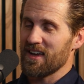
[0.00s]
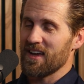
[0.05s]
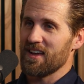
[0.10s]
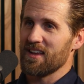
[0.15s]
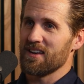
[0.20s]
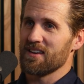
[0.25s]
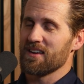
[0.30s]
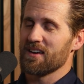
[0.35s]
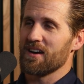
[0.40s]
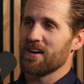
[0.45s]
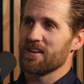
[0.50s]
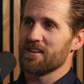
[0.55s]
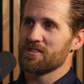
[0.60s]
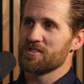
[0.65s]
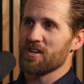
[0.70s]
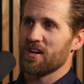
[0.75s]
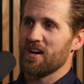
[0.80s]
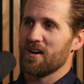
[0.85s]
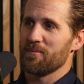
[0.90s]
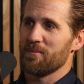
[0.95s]
and got a
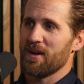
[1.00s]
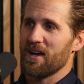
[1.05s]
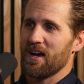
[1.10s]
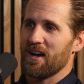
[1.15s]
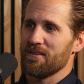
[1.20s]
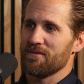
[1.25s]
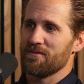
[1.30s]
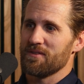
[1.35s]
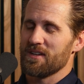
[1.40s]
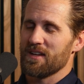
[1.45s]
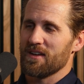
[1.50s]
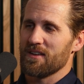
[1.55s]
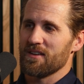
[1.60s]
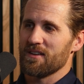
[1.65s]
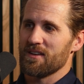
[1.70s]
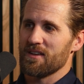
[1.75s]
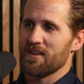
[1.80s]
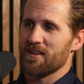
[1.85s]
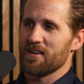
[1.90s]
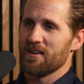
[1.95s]
job at
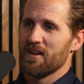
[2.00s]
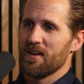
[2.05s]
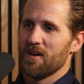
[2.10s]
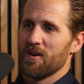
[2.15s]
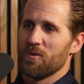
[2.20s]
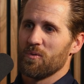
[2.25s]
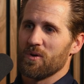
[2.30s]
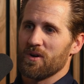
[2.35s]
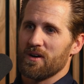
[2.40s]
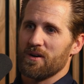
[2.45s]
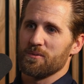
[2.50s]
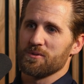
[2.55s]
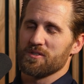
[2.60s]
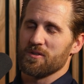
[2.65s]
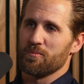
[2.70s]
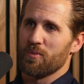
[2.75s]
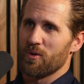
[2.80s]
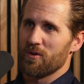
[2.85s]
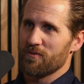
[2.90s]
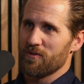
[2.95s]
Fidelity where I was
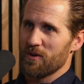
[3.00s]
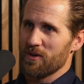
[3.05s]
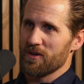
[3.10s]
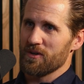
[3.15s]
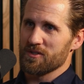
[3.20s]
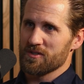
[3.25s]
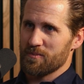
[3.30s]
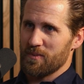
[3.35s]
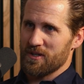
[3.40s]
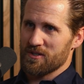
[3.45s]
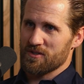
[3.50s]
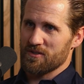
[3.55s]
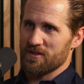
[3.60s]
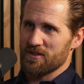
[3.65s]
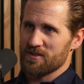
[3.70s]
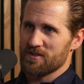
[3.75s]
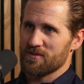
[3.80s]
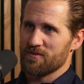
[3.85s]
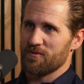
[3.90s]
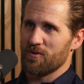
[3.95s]
a portfolio
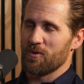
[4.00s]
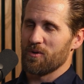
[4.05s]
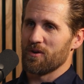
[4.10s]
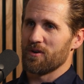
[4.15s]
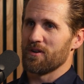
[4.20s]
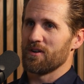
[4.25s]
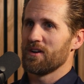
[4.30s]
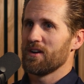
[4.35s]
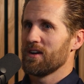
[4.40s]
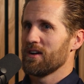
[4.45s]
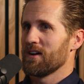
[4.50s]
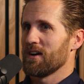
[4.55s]
specialist for